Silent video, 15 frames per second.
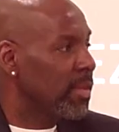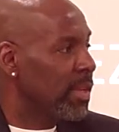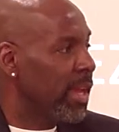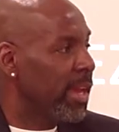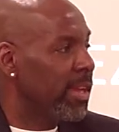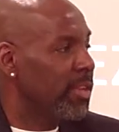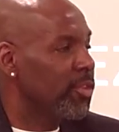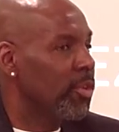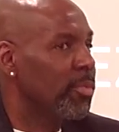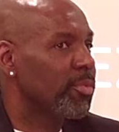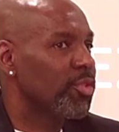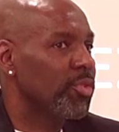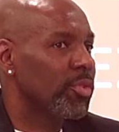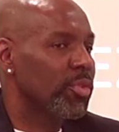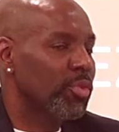Yeah,
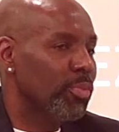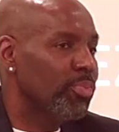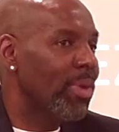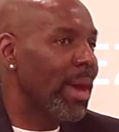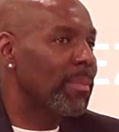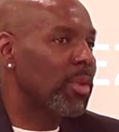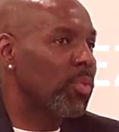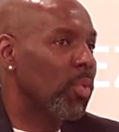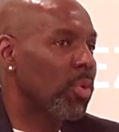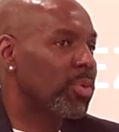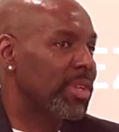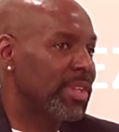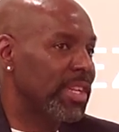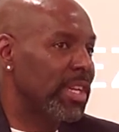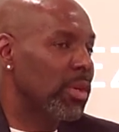you probably
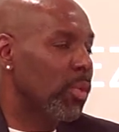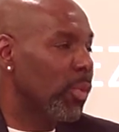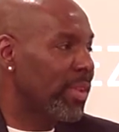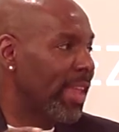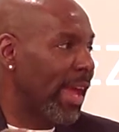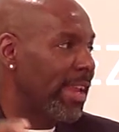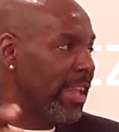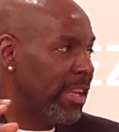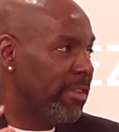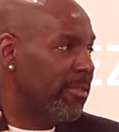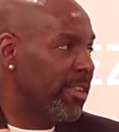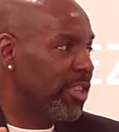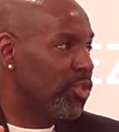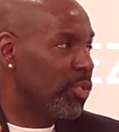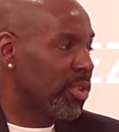won't deal with that
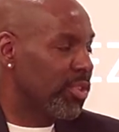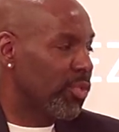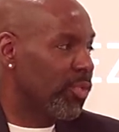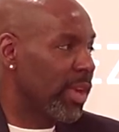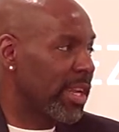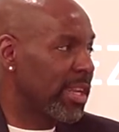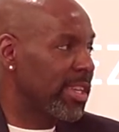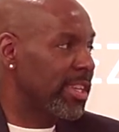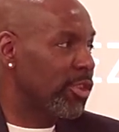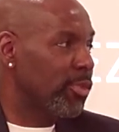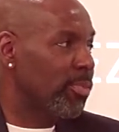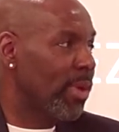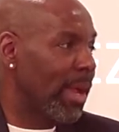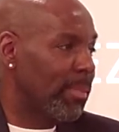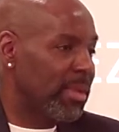individual directly.
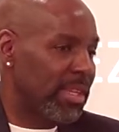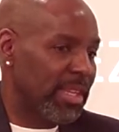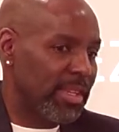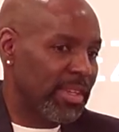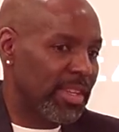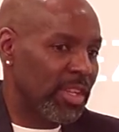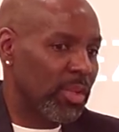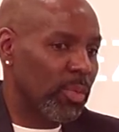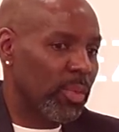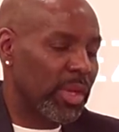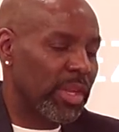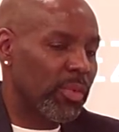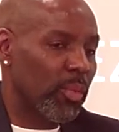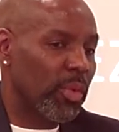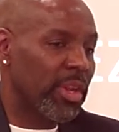You probably deal
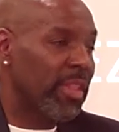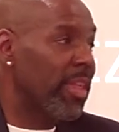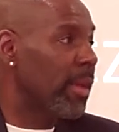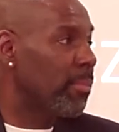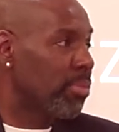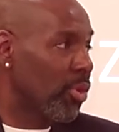with one of their